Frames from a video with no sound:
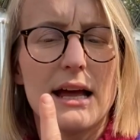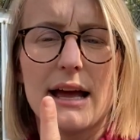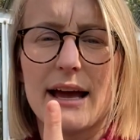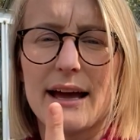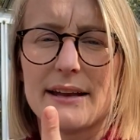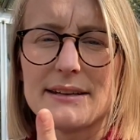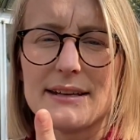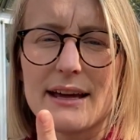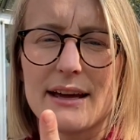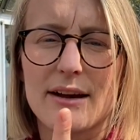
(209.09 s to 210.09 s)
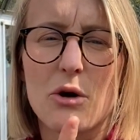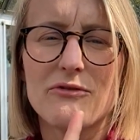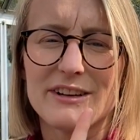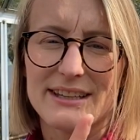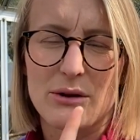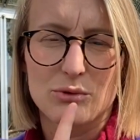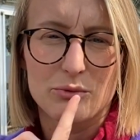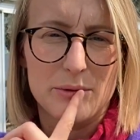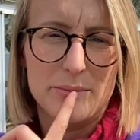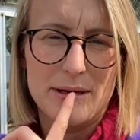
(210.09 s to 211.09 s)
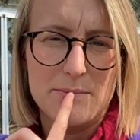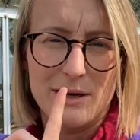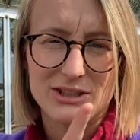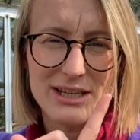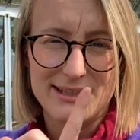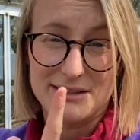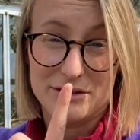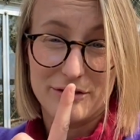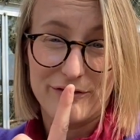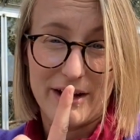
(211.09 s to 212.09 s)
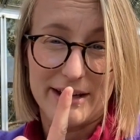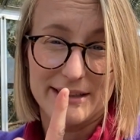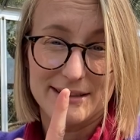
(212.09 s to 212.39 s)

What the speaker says: And hopefully that one will be much easier to find,